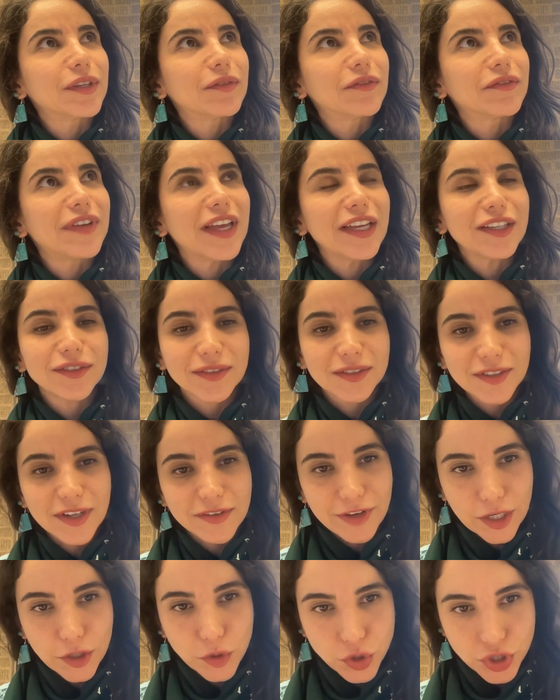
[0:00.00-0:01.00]
when
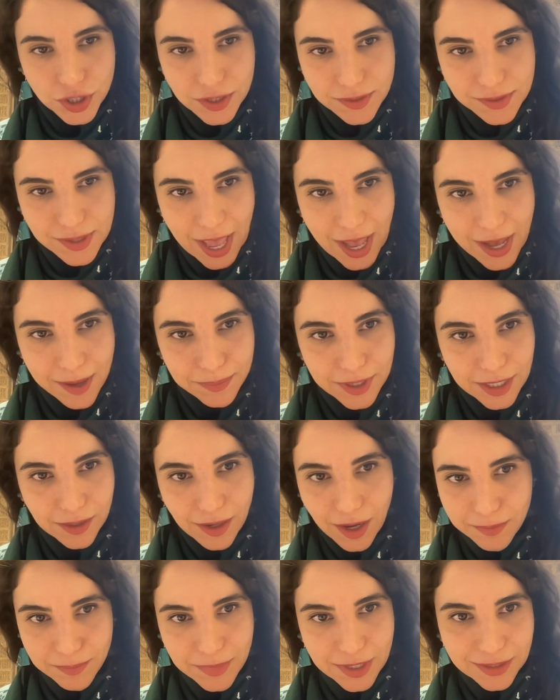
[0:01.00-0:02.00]
revolutions happen,
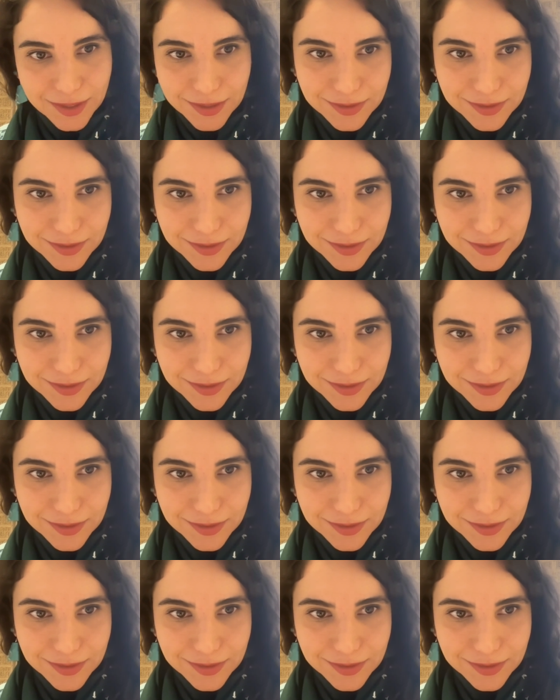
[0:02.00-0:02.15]
I mean